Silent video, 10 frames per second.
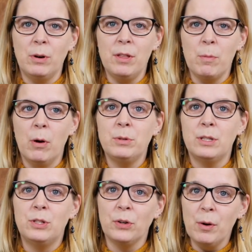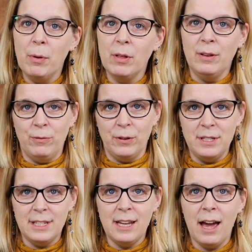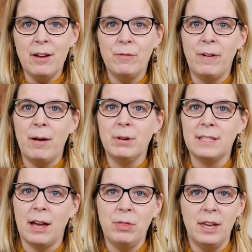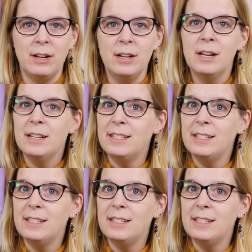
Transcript: one of the most durable and versatile fabrics out there,